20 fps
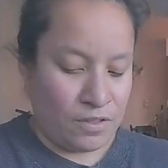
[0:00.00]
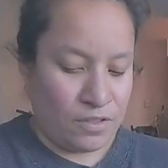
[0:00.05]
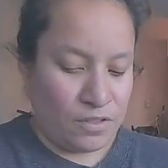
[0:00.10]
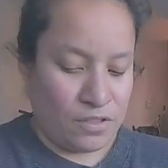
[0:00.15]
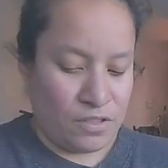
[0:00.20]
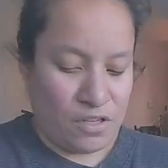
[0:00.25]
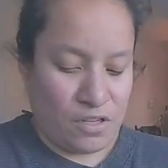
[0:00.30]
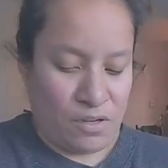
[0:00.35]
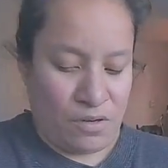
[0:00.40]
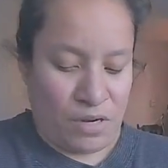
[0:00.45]

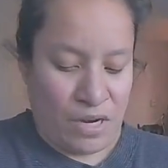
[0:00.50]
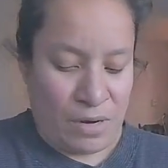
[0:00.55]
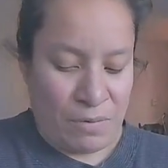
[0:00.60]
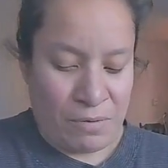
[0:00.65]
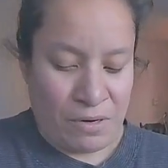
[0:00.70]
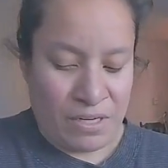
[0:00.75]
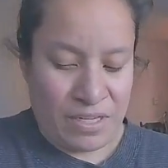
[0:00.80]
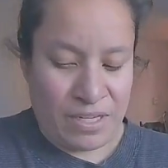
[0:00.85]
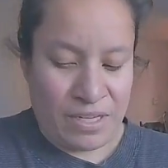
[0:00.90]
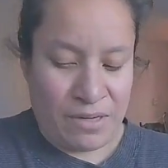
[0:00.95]
So I
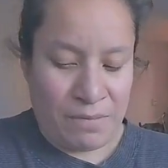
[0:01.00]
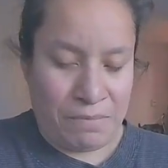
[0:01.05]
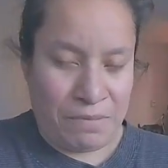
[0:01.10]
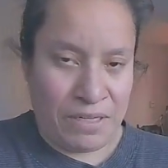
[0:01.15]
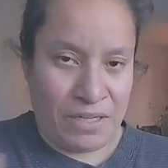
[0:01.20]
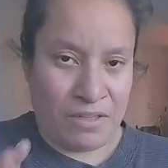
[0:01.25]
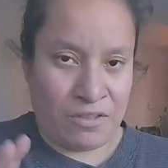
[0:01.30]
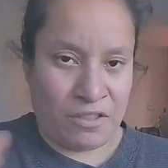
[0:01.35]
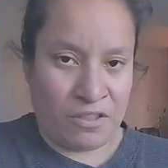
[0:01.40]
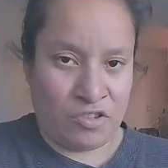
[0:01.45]
want to get a
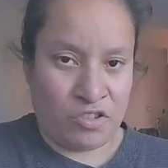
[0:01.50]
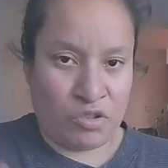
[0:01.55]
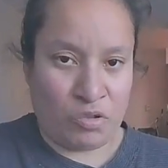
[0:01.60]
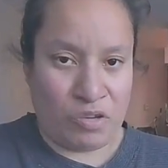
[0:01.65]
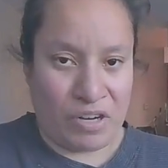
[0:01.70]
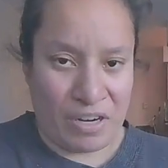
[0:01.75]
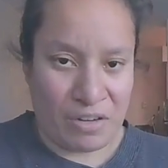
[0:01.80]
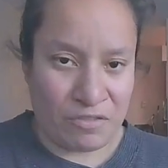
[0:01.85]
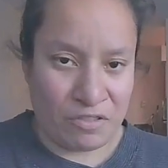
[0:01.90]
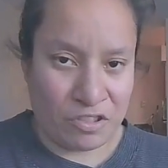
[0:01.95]
bigger
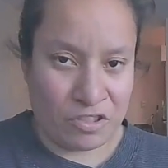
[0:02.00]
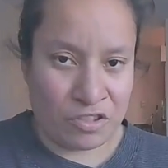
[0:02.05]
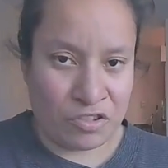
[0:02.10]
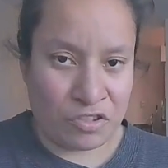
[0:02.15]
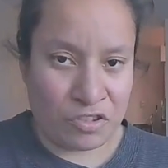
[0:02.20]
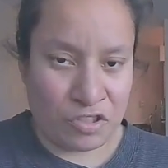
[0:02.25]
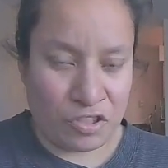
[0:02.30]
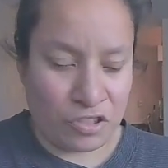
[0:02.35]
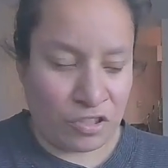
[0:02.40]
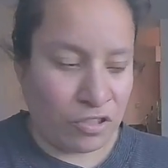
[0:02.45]

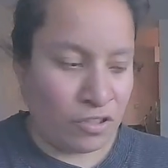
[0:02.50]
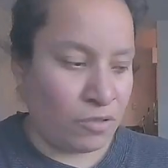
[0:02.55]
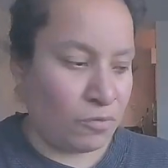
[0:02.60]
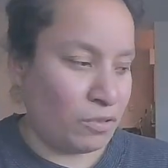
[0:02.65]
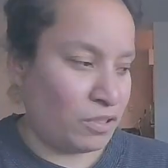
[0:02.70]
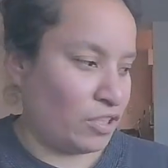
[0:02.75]
traveler's journal,